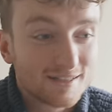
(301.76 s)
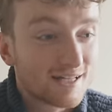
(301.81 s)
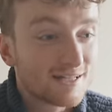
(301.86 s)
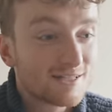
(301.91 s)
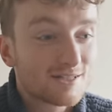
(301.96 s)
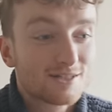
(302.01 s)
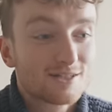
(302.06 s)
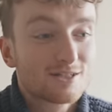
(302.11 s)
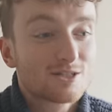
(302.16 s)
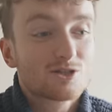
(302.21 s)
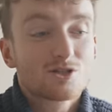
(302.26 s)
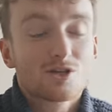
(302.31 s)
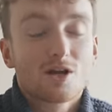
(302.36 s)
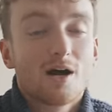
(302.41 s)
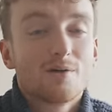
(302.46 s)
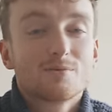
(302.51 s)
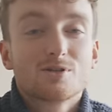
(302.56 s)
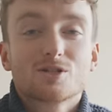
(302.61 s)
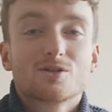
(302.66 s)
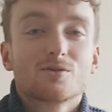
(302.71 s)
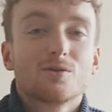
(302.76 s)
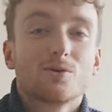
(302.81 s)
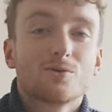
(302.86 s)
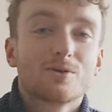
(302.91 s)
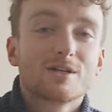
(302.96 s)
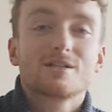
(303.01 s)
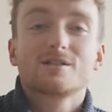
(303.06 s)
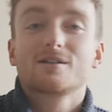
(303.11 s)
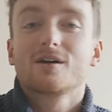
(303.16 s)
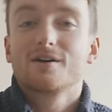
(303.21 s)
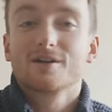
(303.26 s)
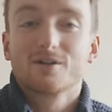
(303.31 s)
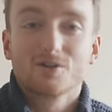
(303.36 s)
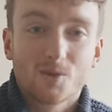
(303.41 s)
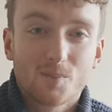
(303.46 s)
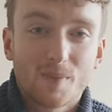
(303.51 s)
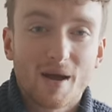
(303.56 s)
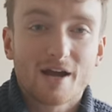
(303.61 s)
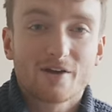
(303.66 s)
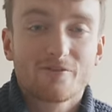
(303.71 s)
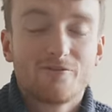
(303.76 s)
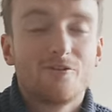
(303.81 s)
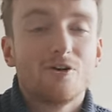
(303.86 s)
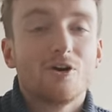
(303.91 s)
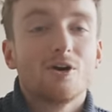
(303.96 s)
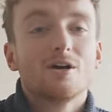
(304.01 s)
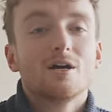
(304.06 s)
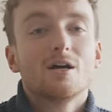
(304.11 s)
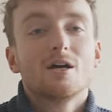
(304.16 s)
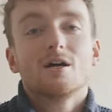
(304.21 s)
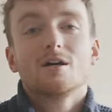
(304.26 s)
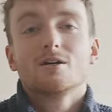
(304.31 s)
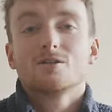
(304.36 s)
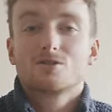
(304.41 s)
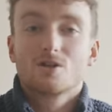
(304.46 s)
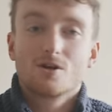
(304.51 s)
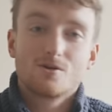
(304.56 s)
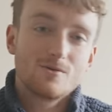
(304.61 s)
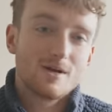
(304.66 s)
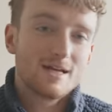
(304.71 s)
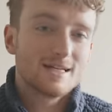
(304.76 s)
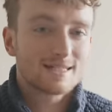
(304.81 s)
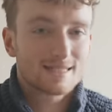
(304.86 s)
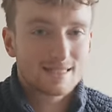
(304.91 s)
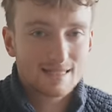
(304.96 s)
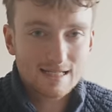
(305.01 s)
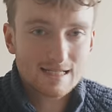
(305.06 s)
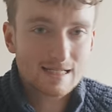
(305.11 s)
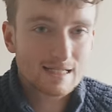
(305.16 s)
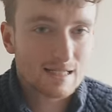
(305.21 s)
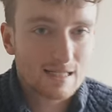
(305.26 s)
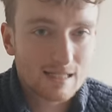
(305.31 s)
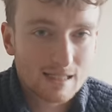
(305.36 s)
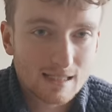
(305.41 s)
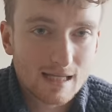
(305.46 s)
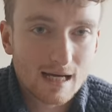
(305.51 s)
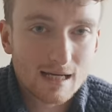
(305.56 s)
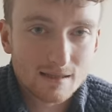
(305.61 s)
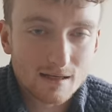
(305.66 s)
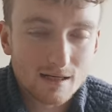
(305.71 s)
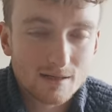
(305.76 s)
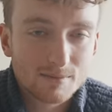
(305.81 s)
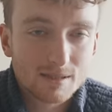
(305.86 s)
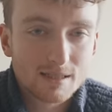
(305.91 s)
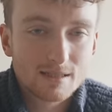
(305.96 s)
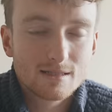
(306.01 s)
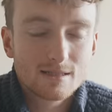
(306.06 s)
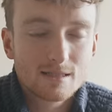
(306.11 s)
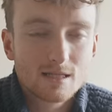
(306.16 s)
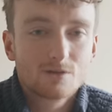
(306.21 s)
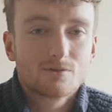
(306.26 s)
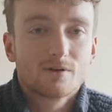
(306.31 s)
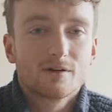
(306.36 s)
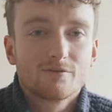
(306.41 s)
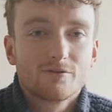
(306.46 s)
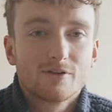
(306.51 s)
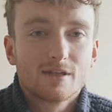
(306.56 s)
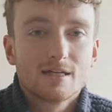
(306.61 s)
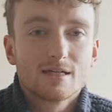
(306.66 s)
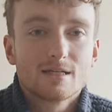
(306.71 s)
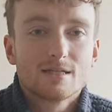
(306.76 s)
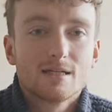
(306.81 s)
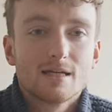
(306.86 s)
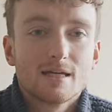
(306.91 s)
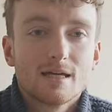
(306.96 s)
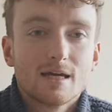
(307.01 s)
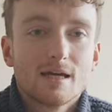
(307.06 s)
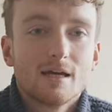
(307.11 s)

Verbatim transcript: There's, I'm just already starting on the back foot. So it's things like that I'm considering for this year.